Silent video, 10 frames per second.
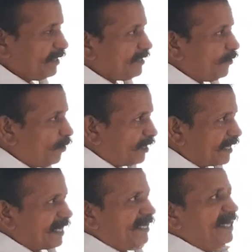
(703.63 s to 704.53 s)
the
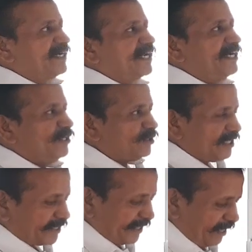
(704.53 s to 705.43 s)
water can enter into
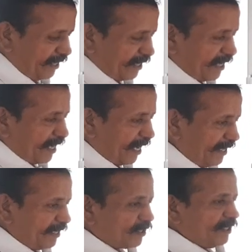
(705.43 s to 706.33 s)
the cell
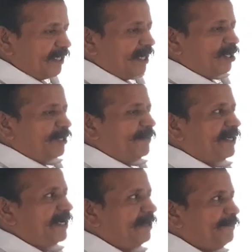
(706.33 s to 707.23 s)
and it
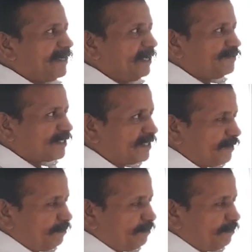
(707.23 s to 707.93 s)
automatically becomes